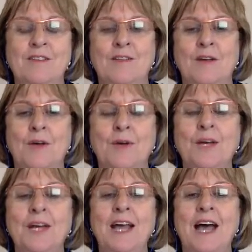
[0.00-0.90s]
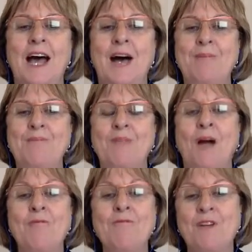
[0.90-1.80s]
So
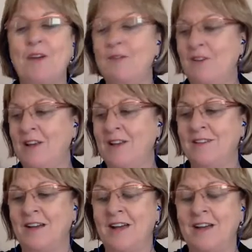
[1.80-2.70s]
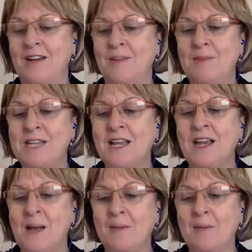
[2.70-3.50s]
I'm very, very excited. Particularly I'm